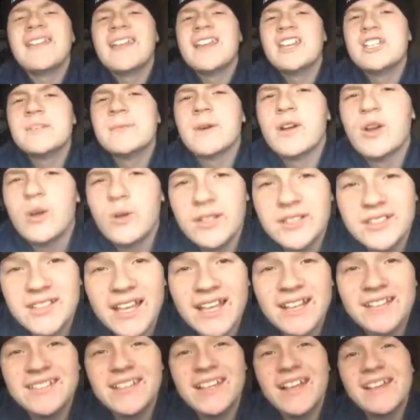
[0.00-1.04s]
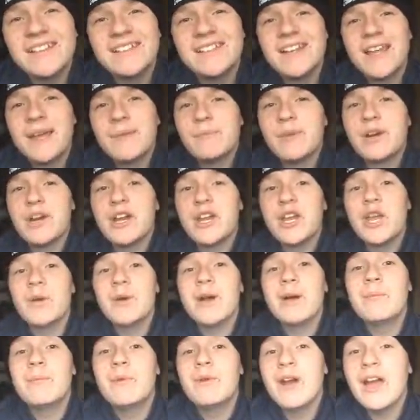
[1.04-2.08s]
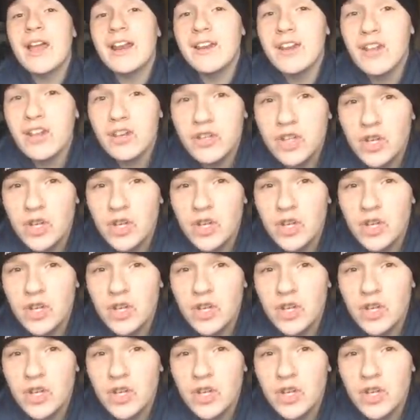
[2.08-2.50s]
It is your boy Hoodix Tales here today, bringing you a brand